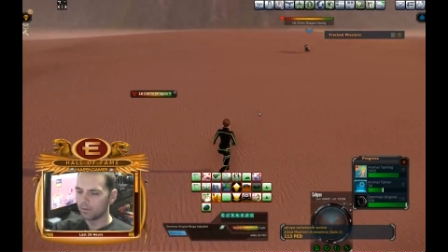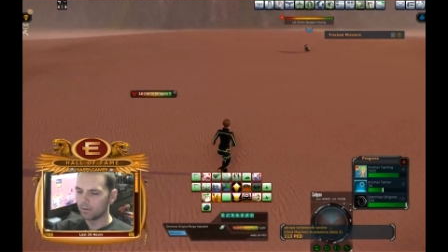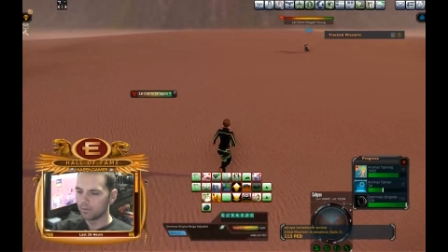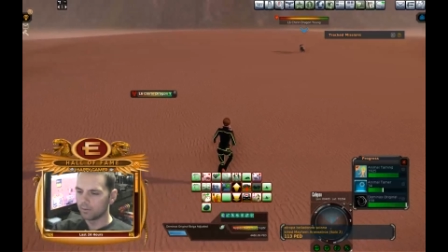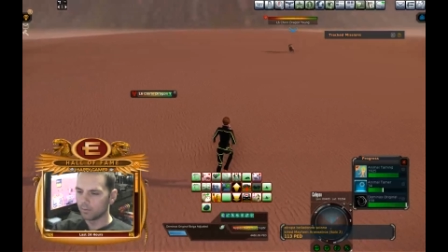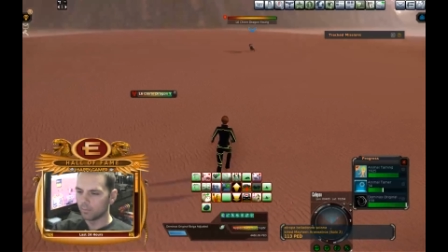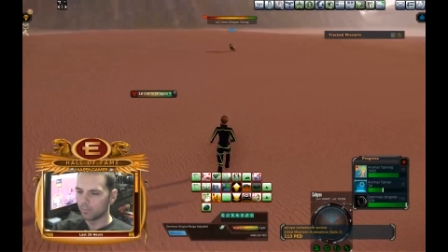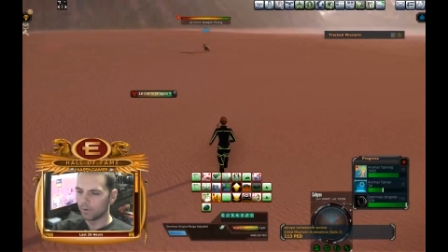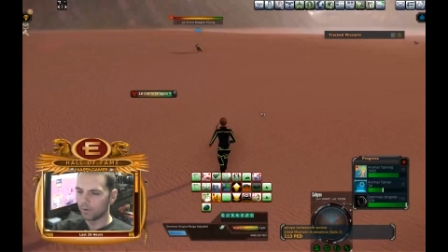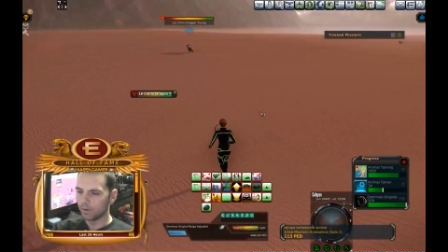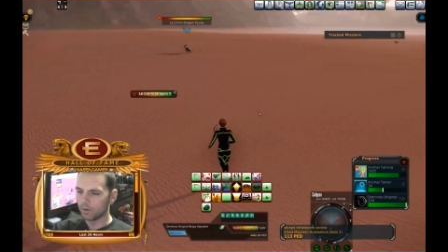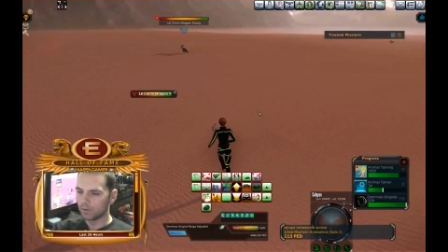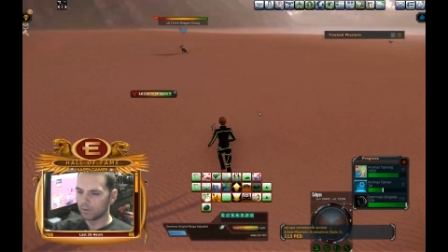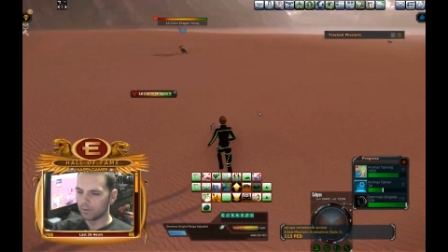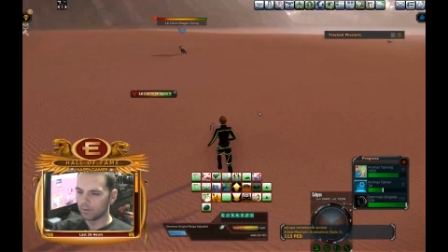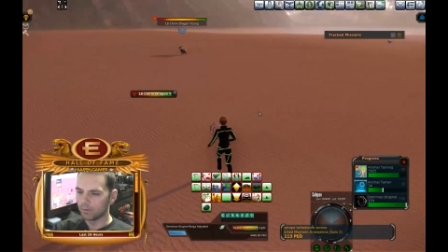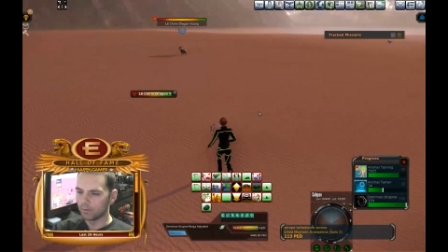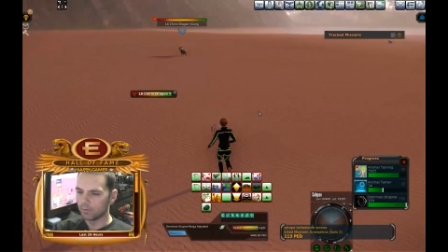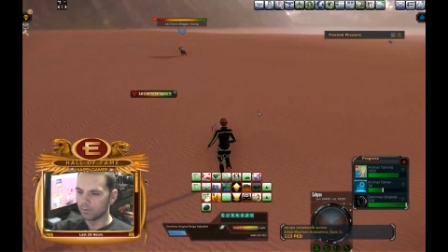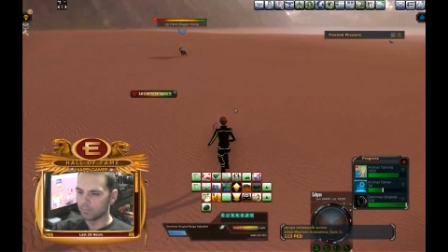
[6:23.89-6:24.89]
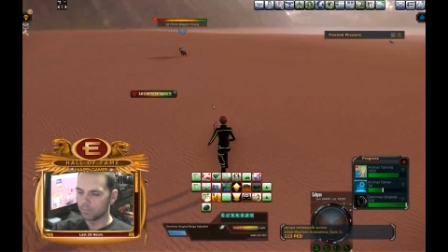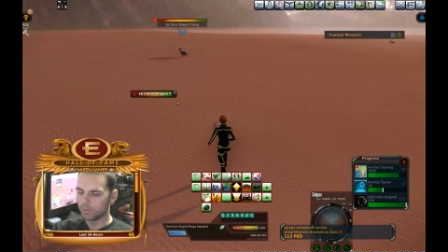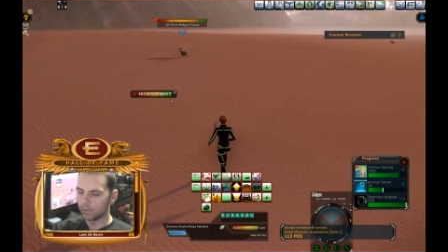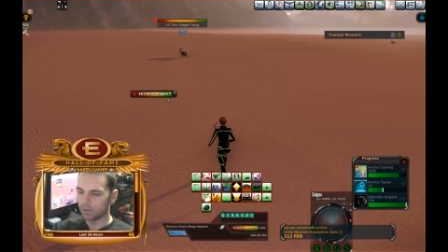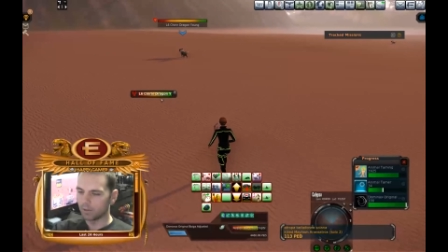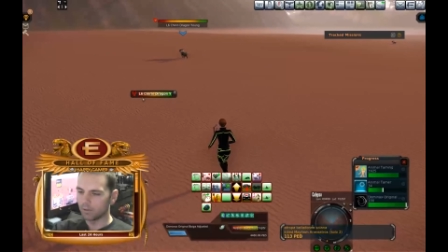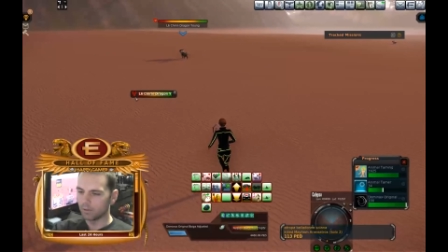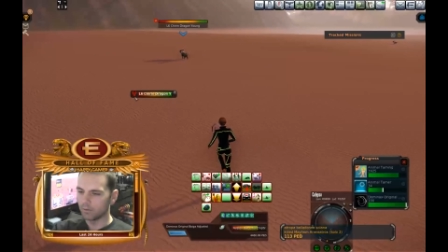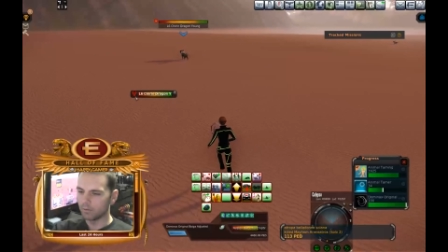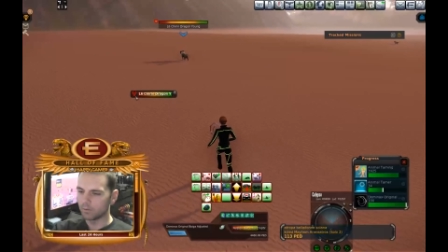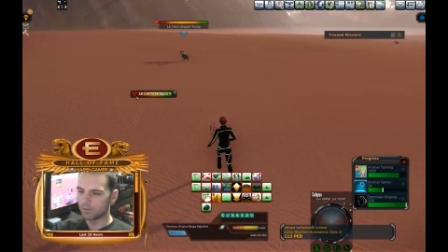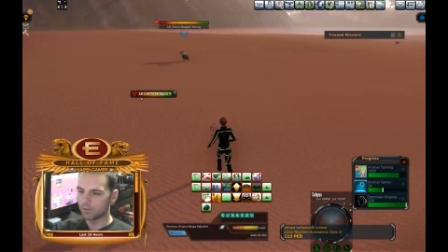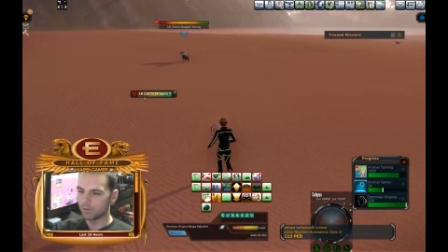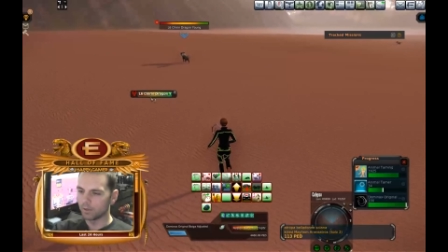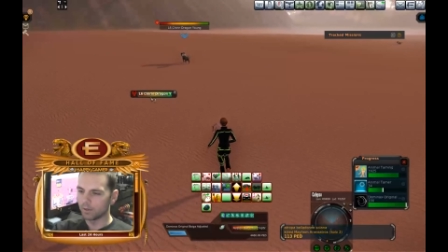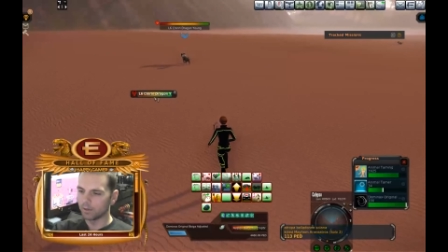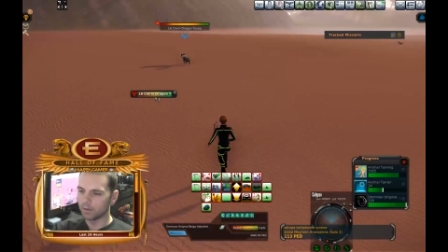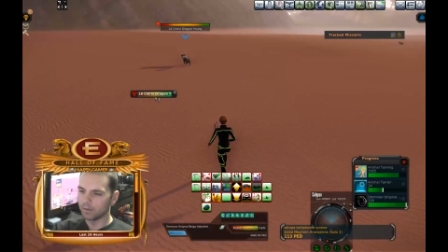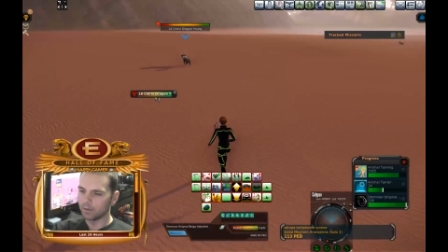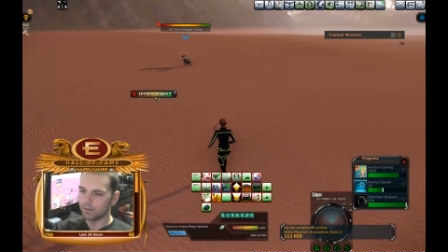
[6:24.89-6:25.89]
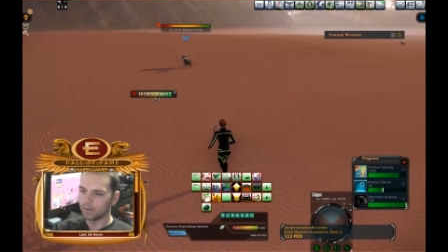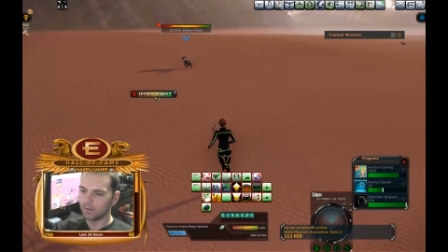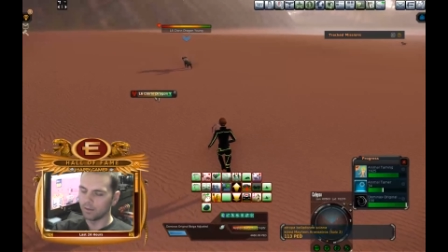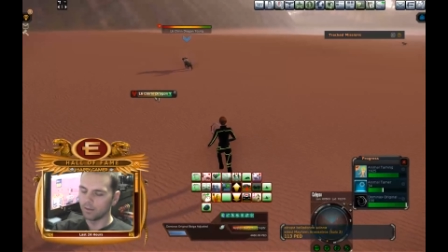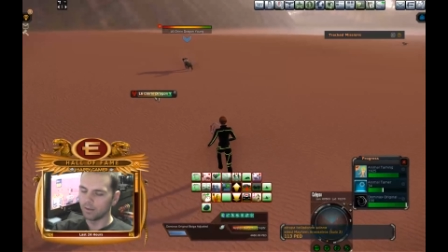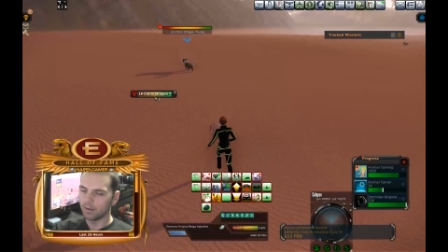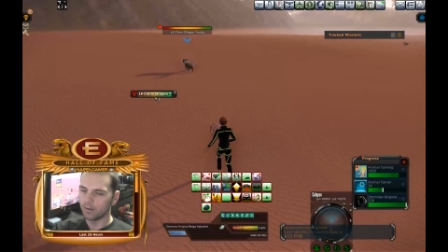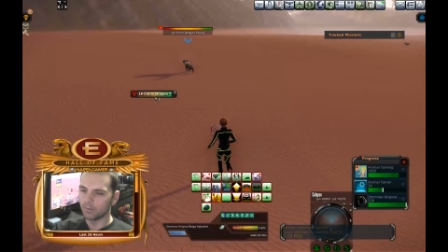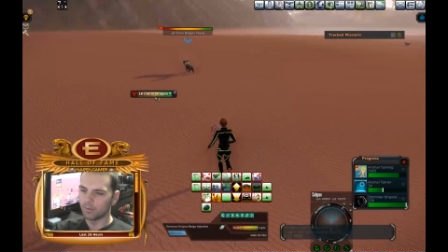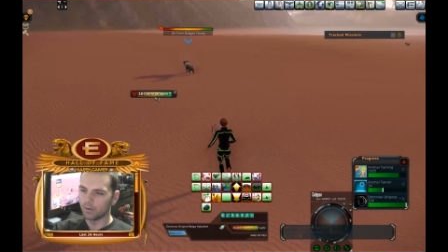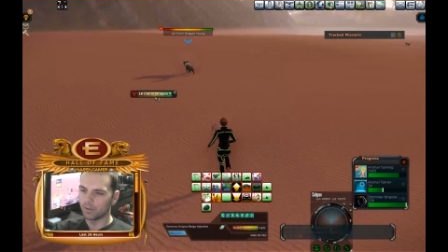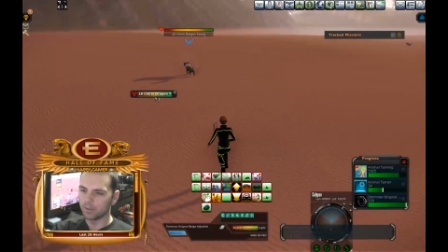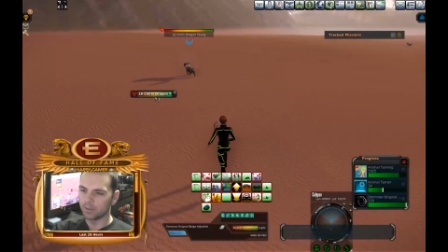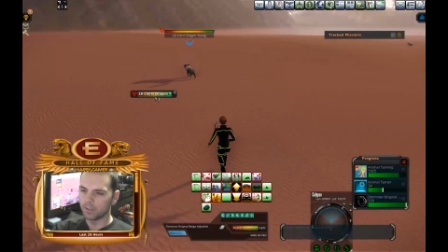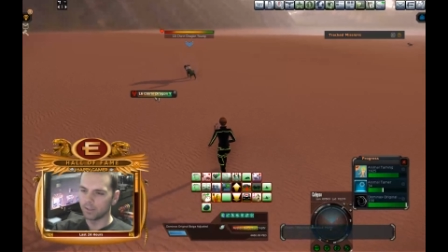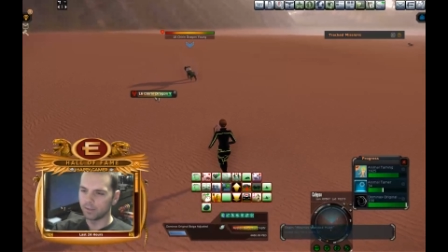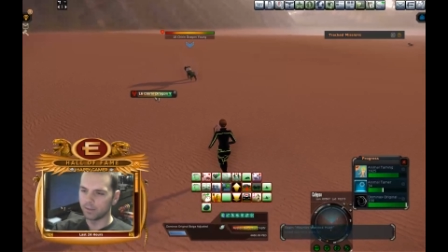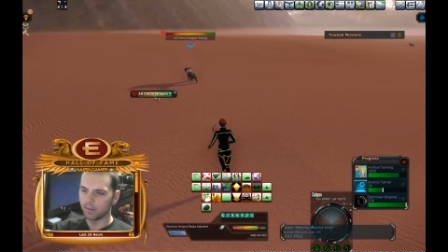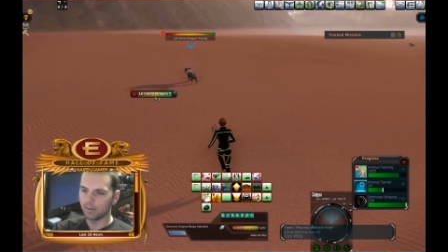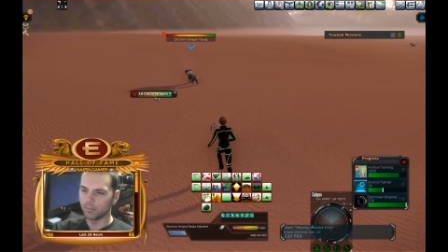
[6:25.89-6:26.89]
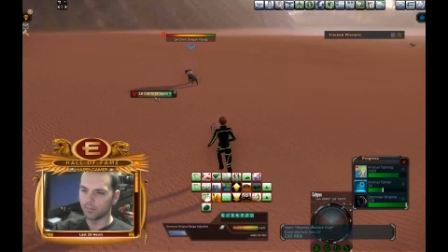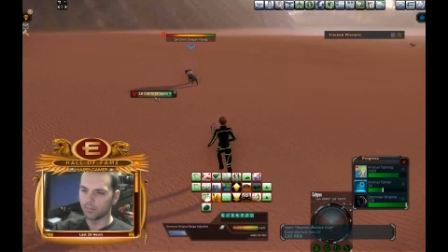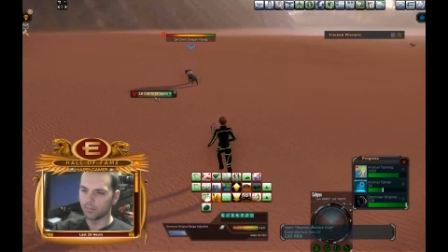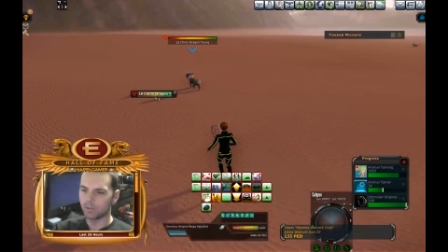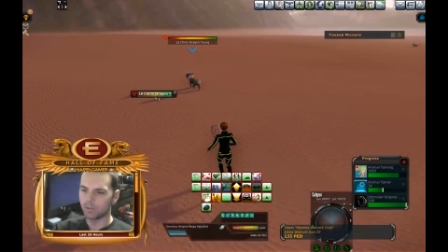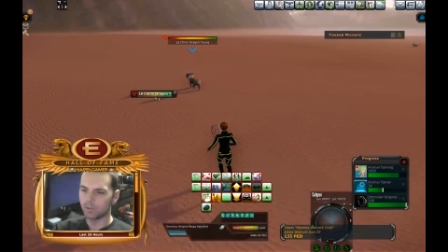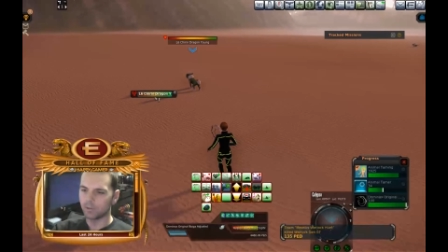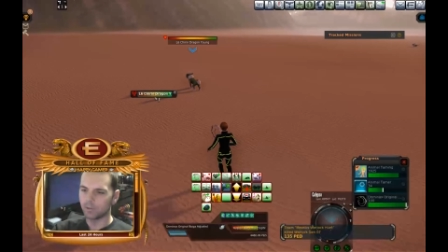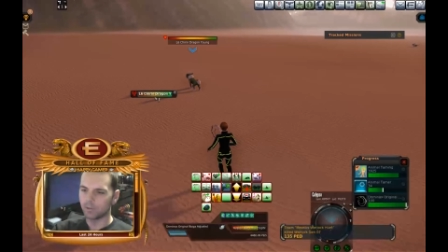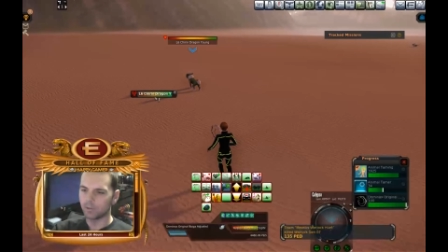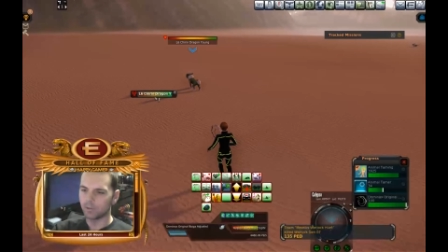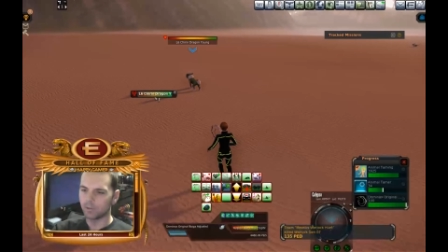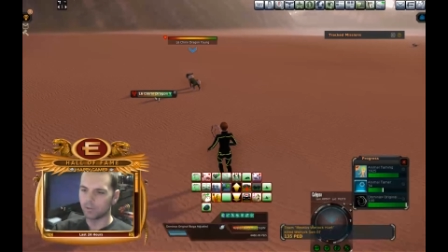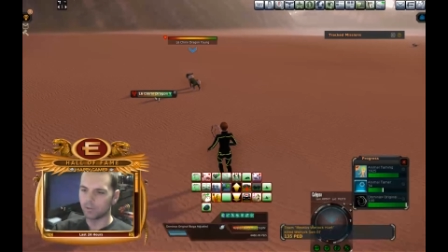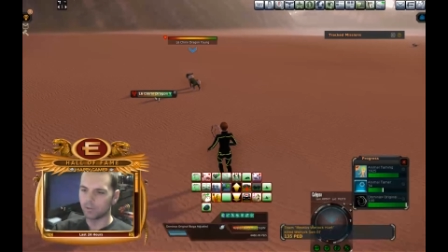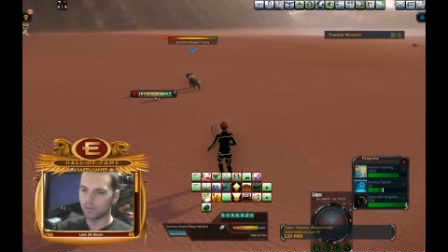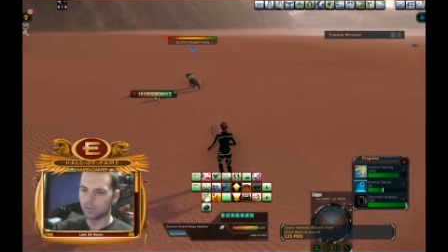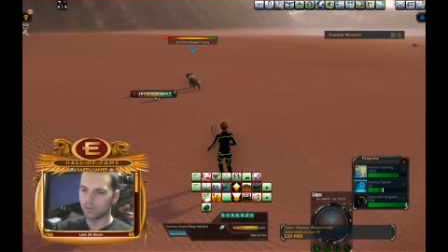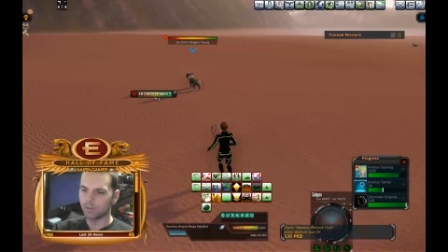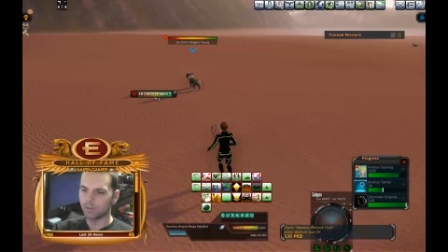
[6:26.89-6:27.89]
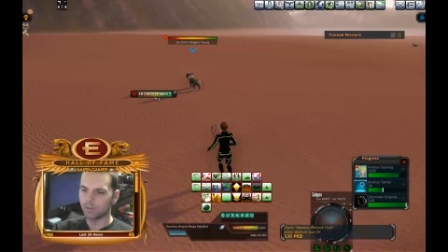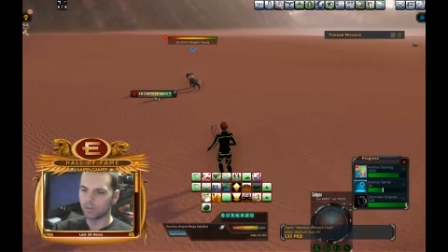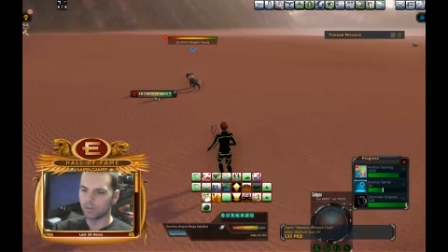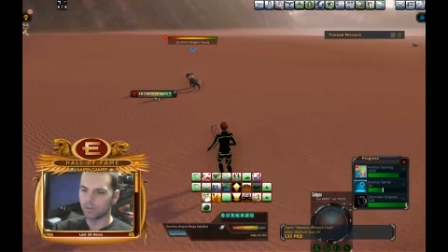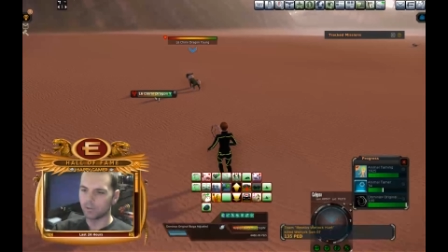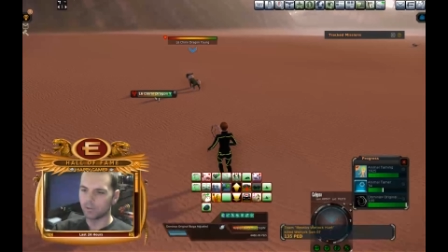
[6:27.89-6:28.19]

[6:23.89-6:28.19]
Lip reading: So I'm wearing clothes, but the clothes are not going to decay when I take damage. Only armor will.